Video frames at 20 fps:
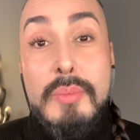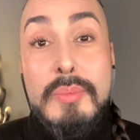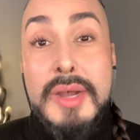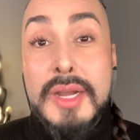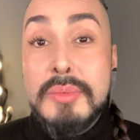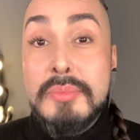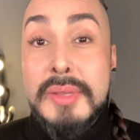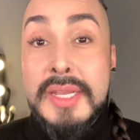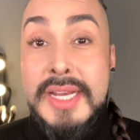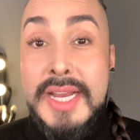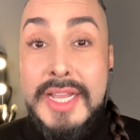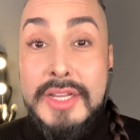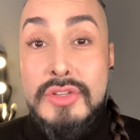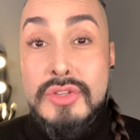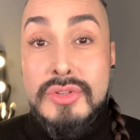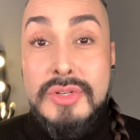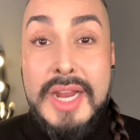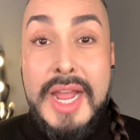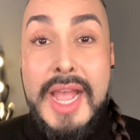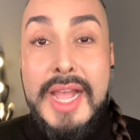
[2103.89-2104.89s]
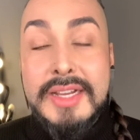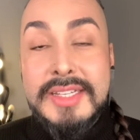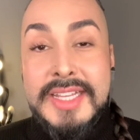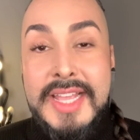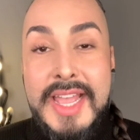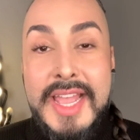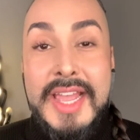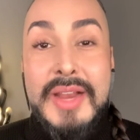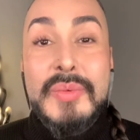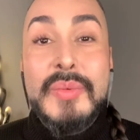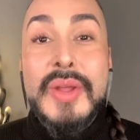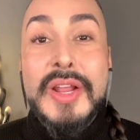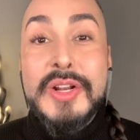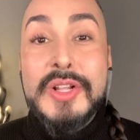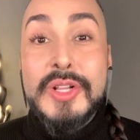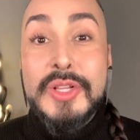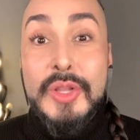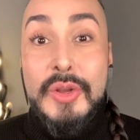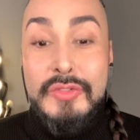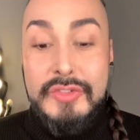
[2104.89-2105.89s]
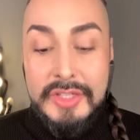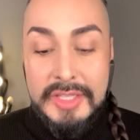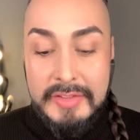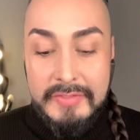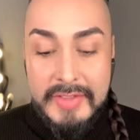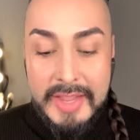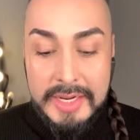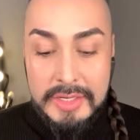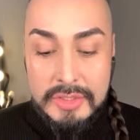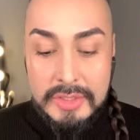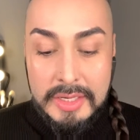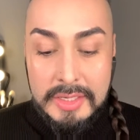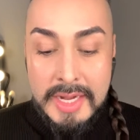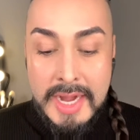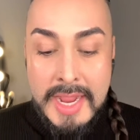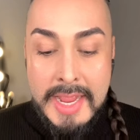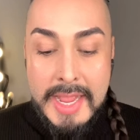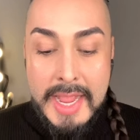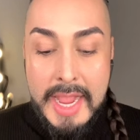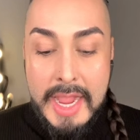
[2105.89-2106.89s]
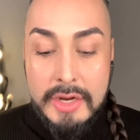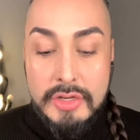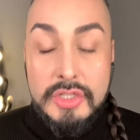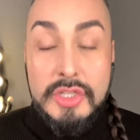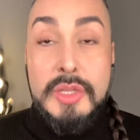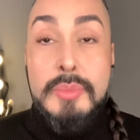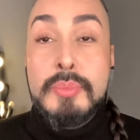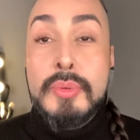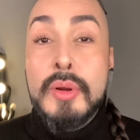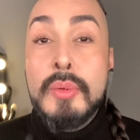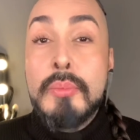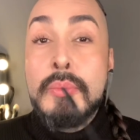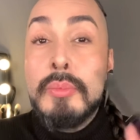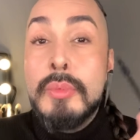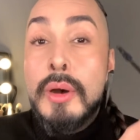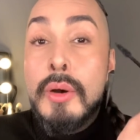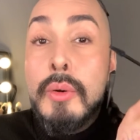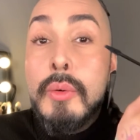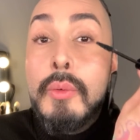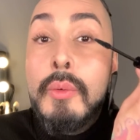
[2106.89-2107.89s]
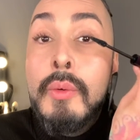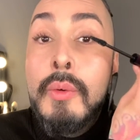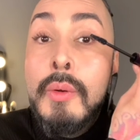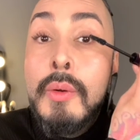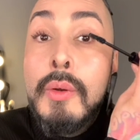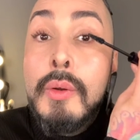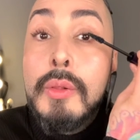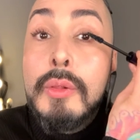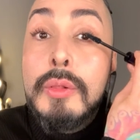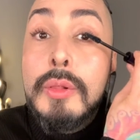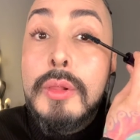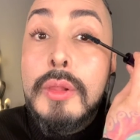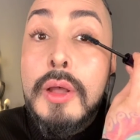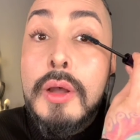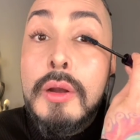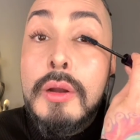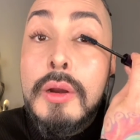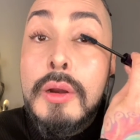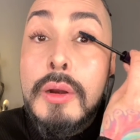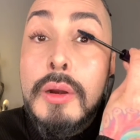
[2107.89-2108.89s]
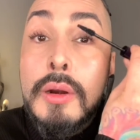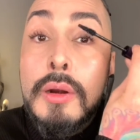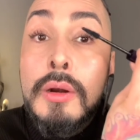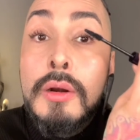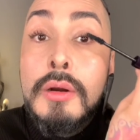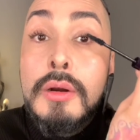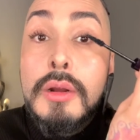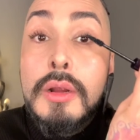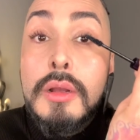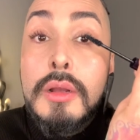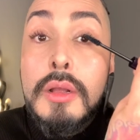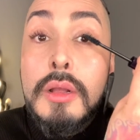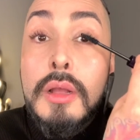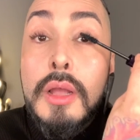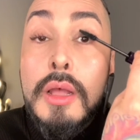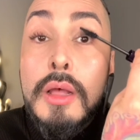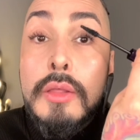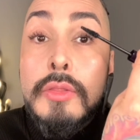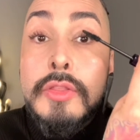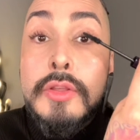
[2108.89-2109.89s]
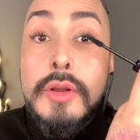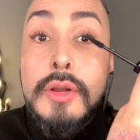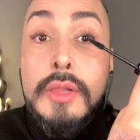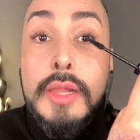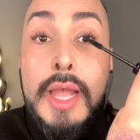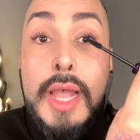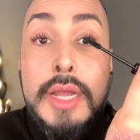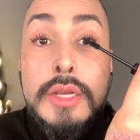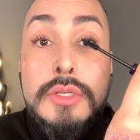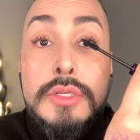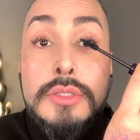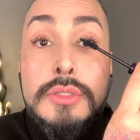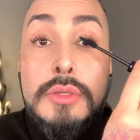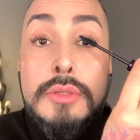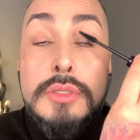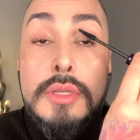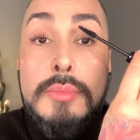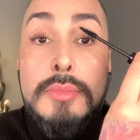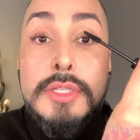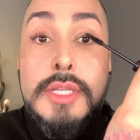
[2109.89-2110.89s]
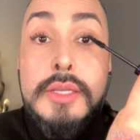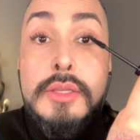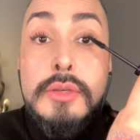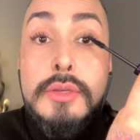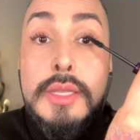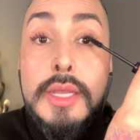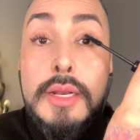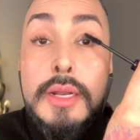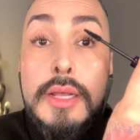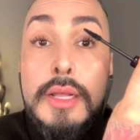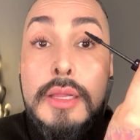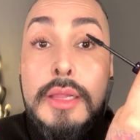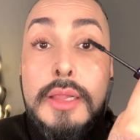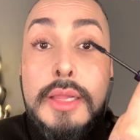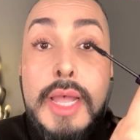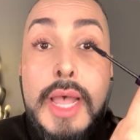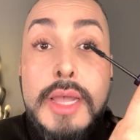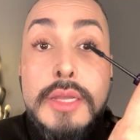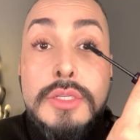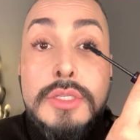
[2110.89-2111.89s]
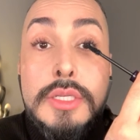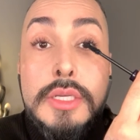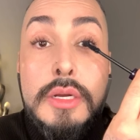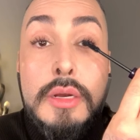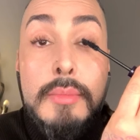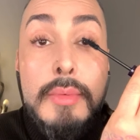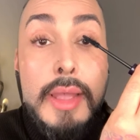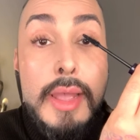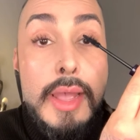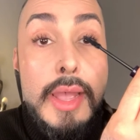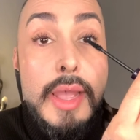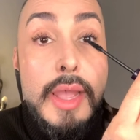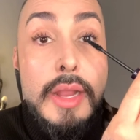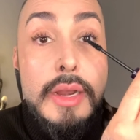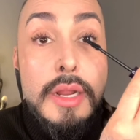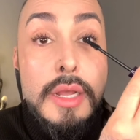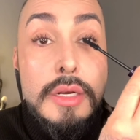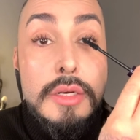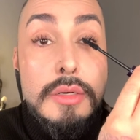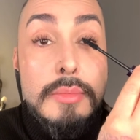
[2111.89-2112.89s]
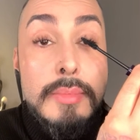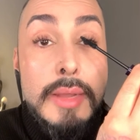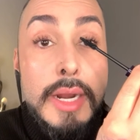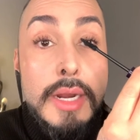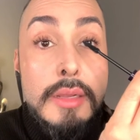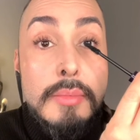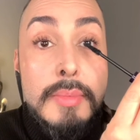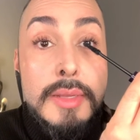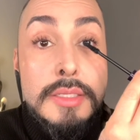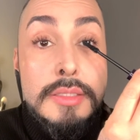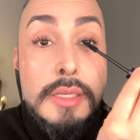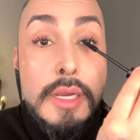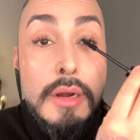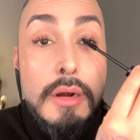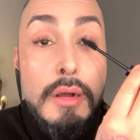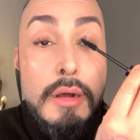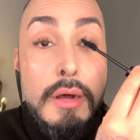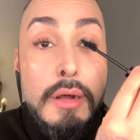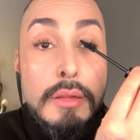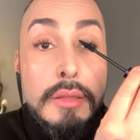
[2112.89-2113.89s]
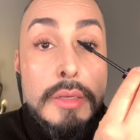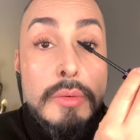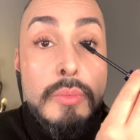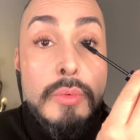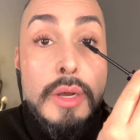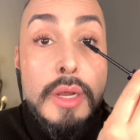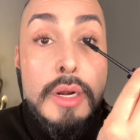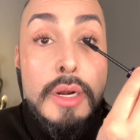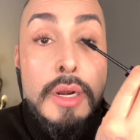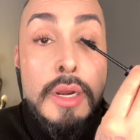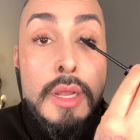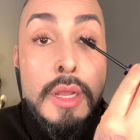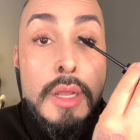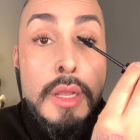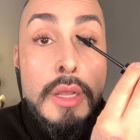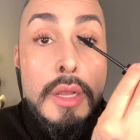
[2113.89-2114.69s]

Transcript: Mung bean extract and red clover leaf extract actually promote longer, healthier lashes. So it's almost like you get a lash serum and a dramatic mascara all in one.